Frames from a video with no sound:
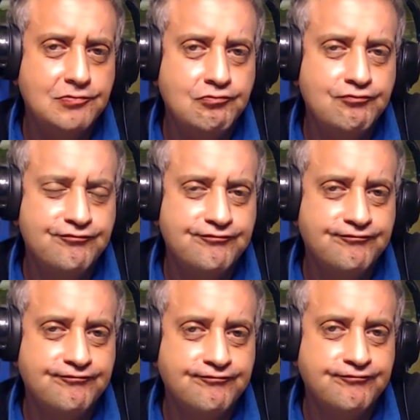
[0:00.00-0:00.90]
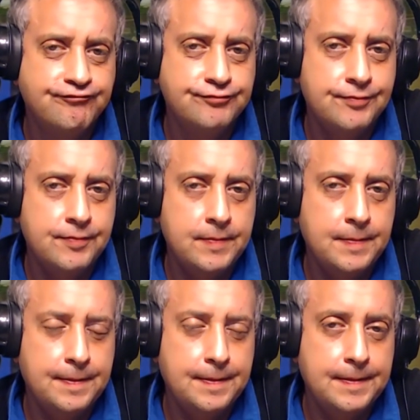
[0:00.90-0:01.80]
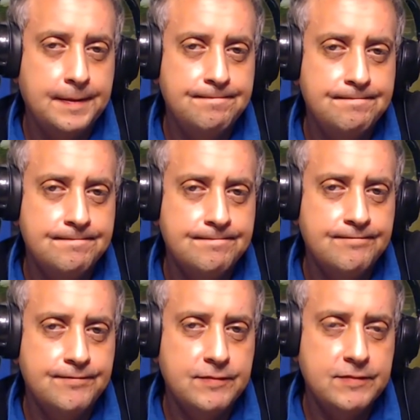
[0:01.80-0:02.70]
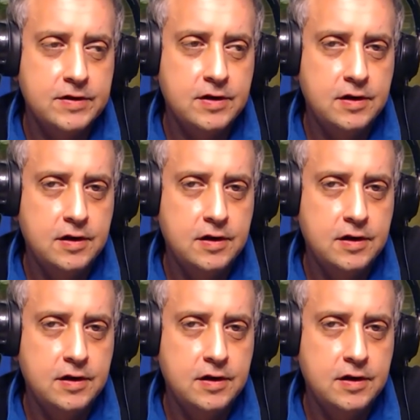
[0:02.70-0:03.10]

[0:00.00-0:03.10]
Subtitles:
No one is speaking in this clip.